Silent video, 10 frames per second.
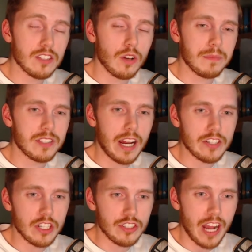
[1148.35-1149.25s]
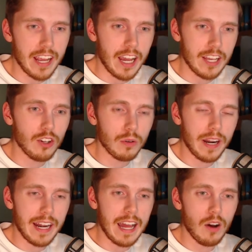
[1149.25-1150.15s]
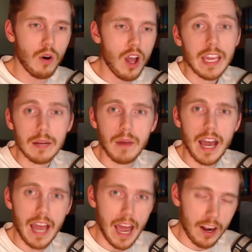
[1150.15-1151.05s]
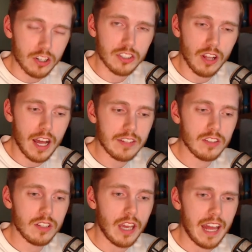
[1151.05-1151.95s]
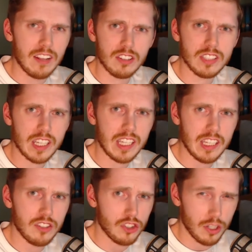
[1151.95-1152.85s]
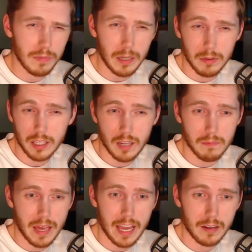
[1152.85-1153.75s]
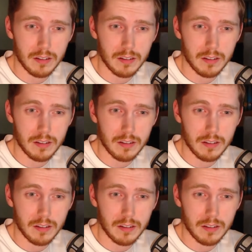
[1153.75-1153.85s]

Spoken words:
So I'm stashing Jack Eichel right now in my IR slot, and it looks like he should be able to come back.